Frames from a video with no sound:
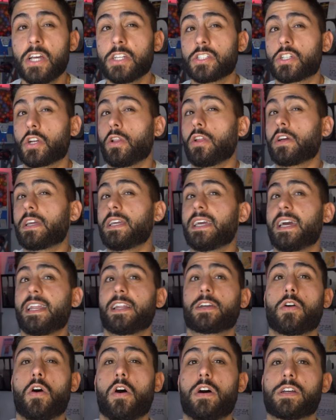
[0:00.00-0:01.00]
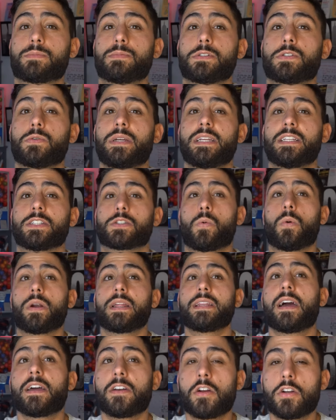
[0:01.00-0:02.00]
So you're looking at a cost between
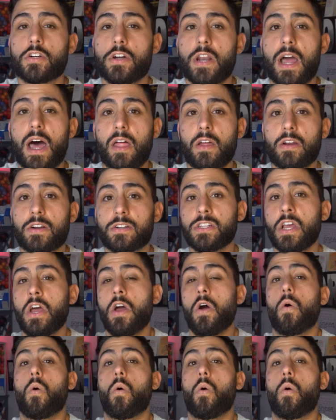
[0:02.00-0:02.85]
$2,900